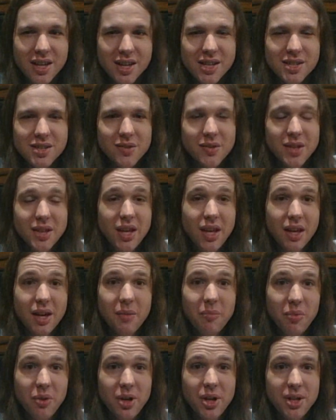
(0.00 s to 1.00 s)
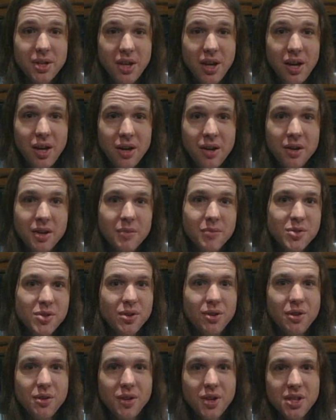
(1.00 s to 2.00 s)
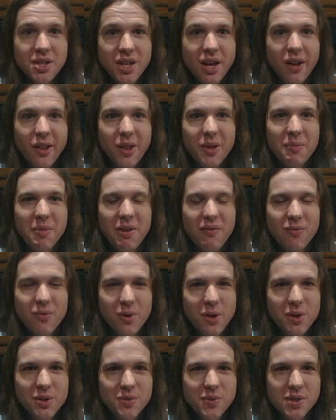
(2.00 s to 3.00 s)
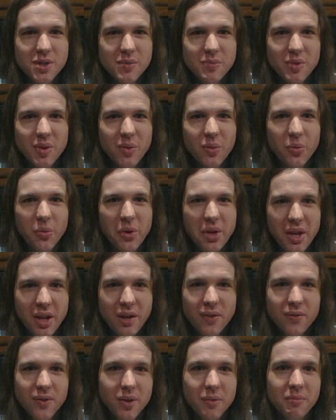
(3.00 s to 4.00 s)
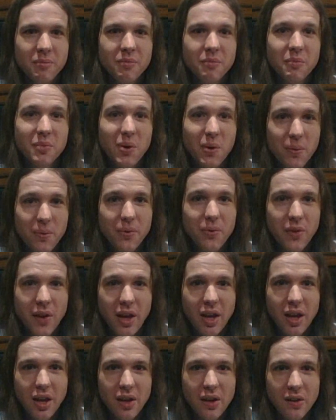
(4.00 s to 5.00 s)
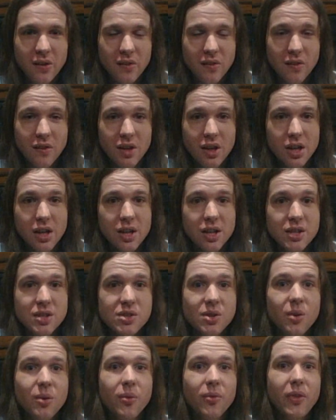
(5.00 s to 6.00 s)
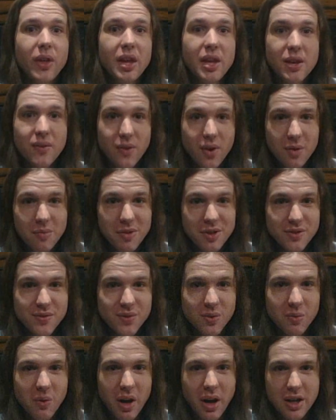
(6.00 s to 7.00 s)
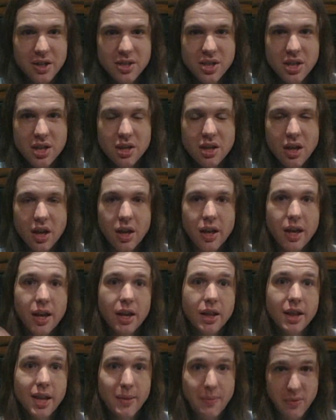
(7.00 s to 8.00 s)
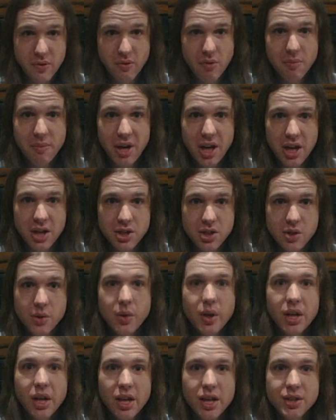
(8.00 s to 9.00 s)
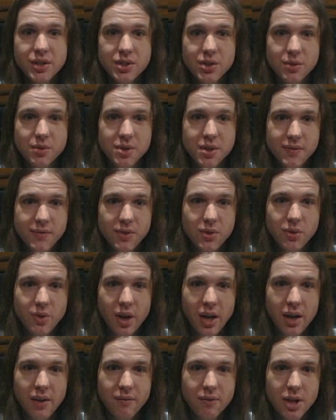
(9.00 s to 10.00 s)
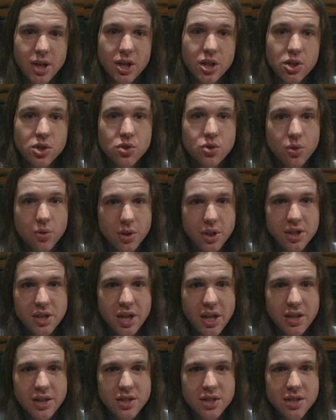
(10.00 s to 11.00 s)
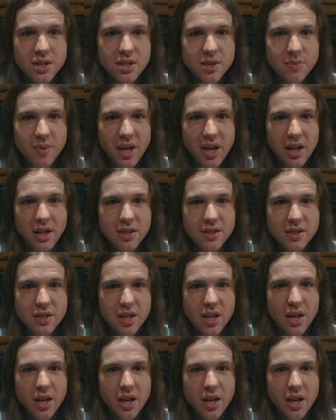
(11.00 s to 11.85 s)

So with that, I'm pretty tired. I'm sure you could tell that my voice was a bit weak from both takes. So thank you very much for watching. Again, let me remind you, in case those of you have short attention spans,